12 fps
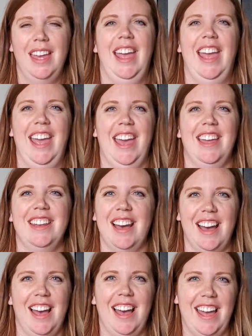and
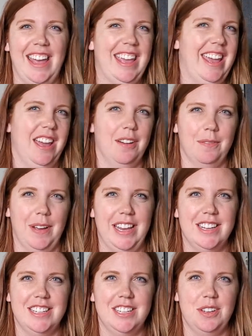I can't
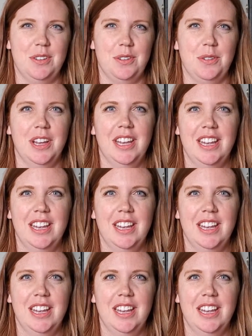wait to